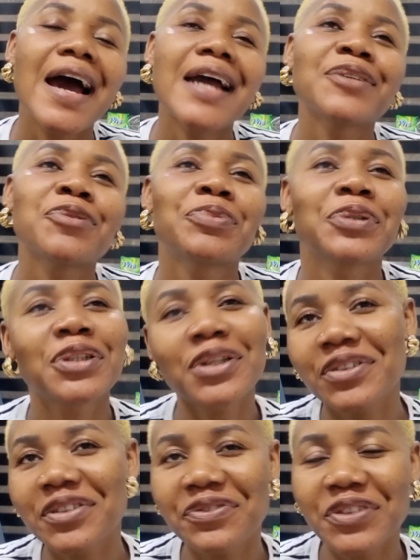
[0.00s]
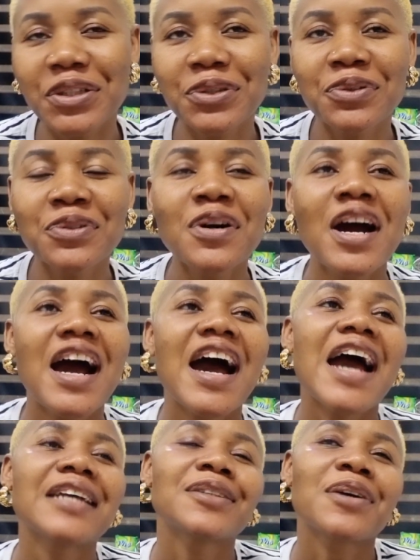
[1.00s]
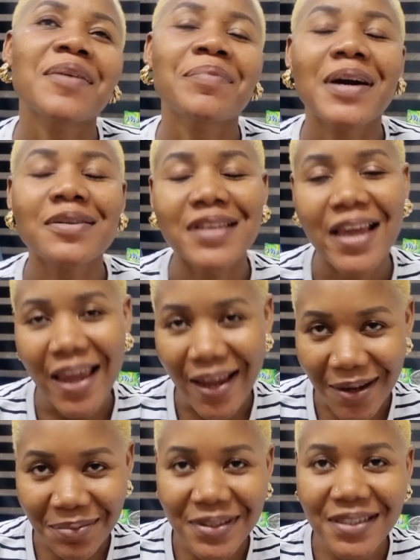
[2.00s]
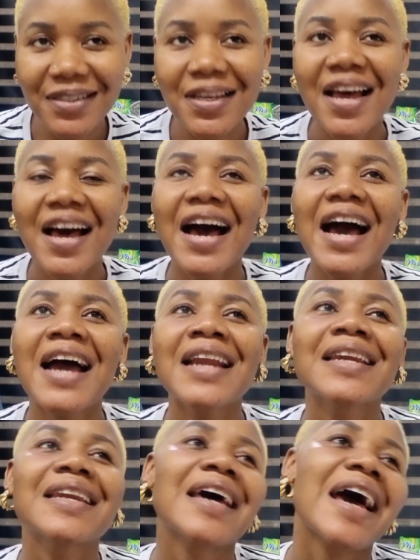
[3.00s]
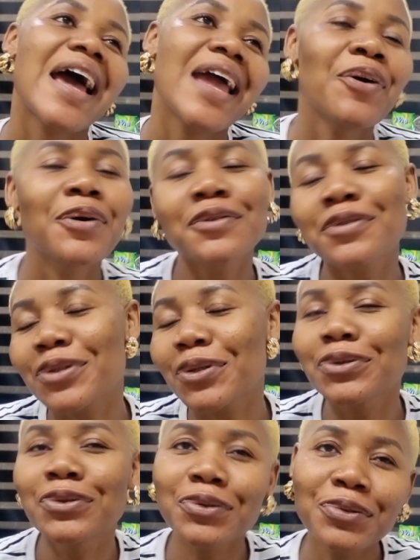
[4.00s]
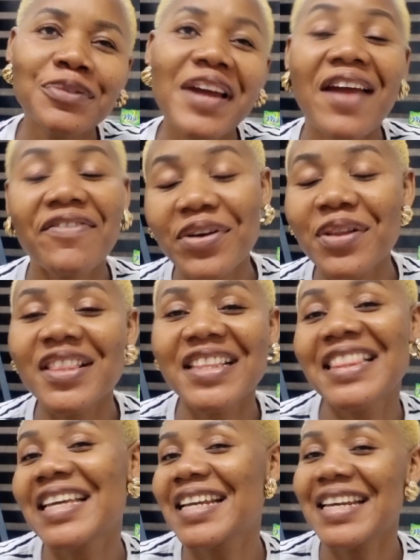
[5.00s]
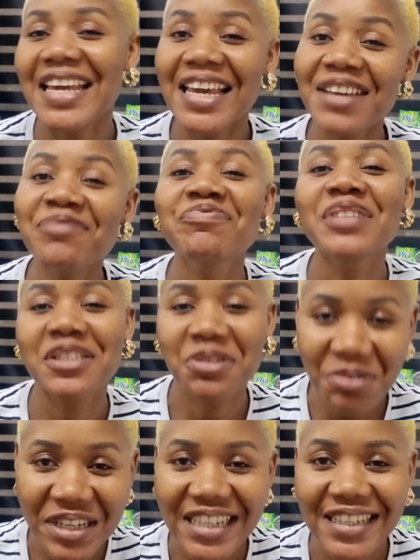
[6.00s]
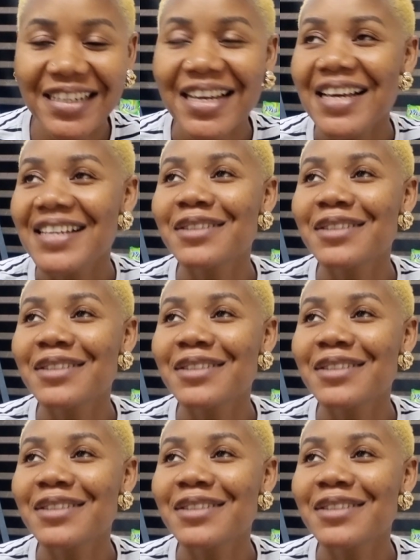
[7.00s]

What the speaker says: I do product review, I talk about herbs, and I also do every other thing in between.